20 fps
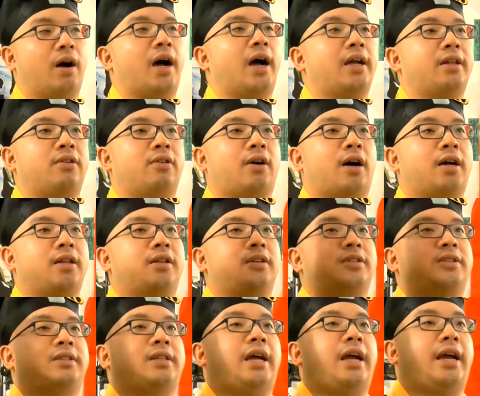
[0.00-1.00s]
I don't
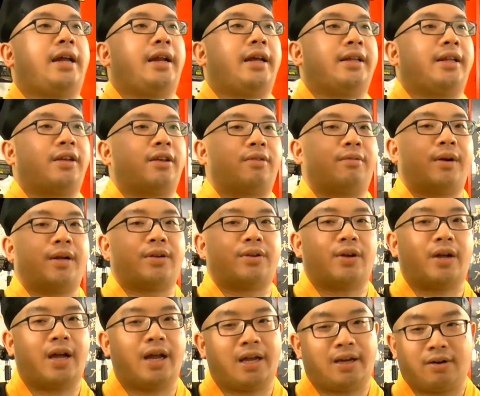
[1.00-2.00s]
understand, and then you raise
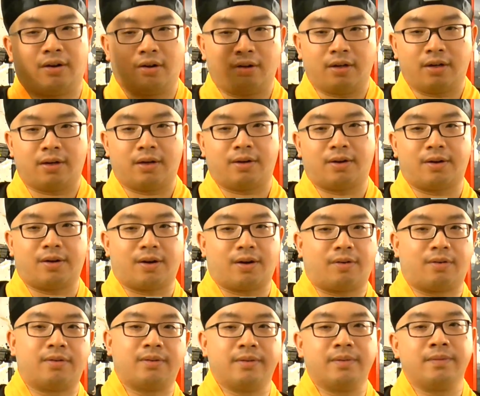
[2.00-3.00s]
your hand.
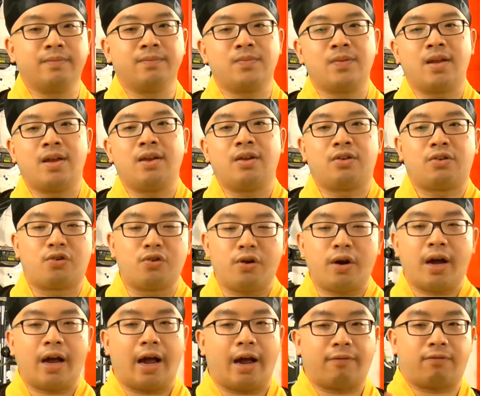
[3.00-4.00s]
No.
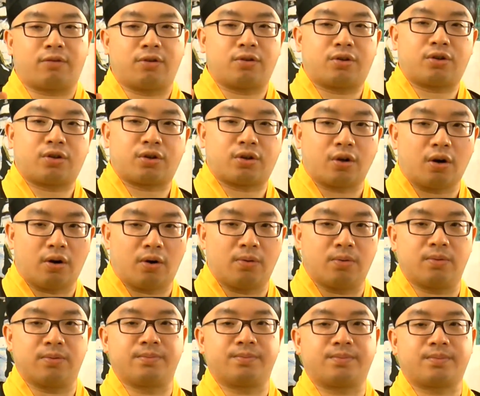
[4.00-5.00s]
You have to
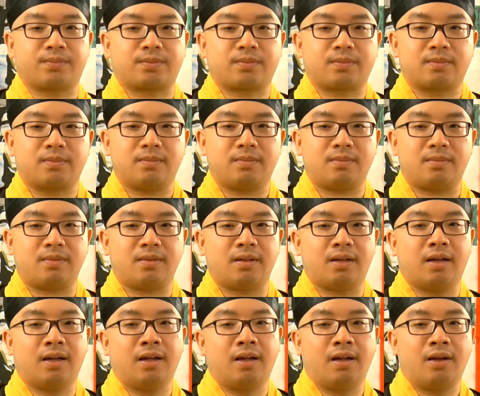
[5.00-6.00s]
show
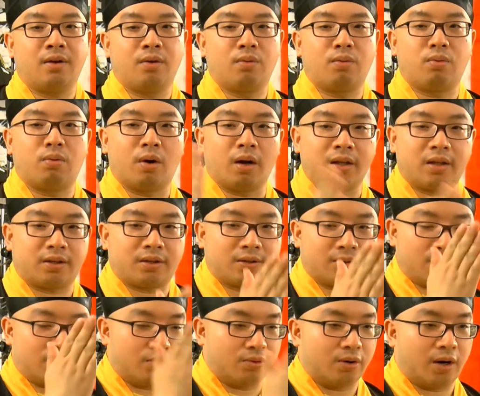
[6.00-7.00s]
what
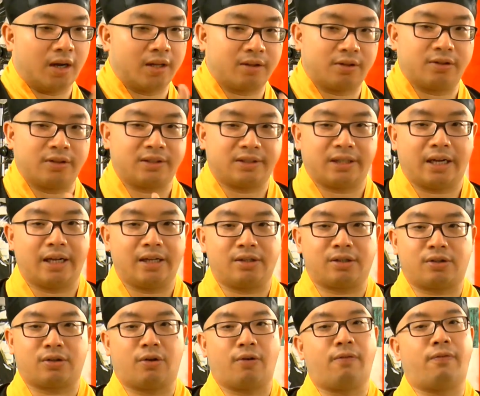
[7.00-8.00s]
you understand
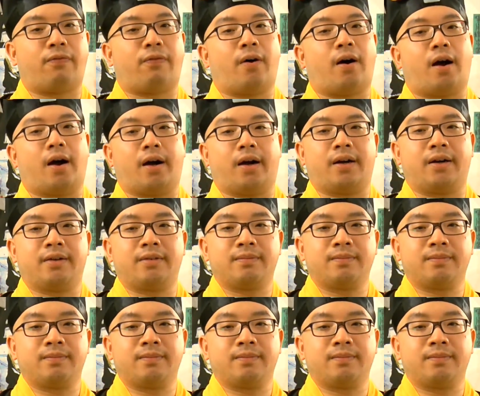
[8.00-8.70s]
so far.